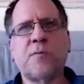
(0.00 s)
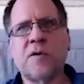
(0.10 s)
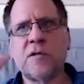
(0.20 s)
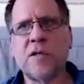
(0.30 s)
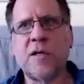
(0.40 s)

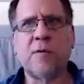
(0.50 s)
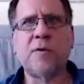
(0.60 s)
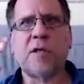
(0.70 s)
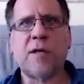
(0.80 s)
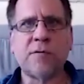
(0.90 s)
But this
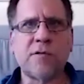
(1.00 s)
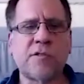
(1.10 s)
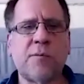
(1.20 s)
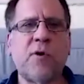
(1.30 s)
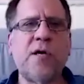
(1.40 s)
language allows us
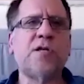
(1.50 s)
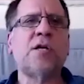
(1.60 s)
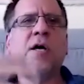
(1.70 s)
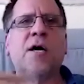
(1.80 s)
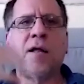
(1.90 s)
to bridge,
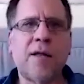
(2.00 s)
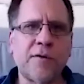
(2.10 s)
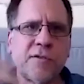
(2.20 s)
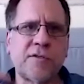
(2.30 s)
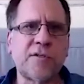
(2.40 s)

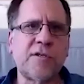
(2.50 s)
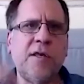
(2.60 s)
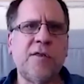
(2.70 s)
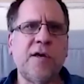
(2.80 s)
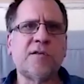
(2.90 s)
allows us to
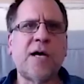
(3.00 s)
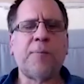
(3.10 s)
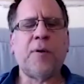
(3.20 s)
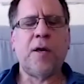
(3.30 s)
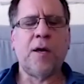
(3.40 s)
see things
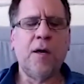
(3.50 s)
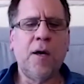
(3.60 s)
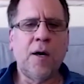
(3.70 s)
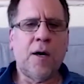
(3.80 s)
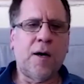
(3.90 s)
happening
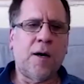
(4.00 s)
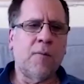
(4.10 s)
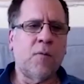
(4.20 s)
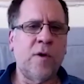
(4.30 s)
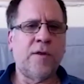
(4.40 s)

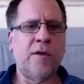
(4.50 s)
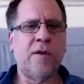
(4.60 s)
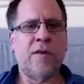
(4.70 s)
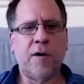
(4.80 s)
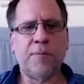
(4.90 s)
um, within
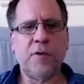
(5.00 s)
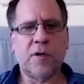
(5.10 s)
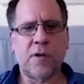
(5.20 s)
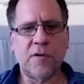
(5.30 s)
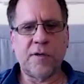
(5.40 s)
the
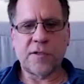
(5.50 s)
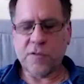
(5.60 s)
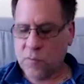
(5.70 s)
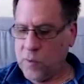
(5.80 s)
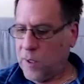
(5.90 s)
therapeutic context
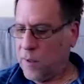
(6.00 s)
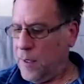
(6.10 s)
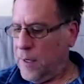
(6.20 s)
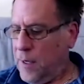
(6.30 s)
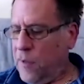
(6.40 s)
as well.
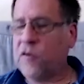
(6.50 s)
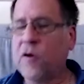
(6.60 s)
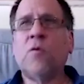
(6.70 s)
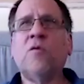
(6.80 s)
So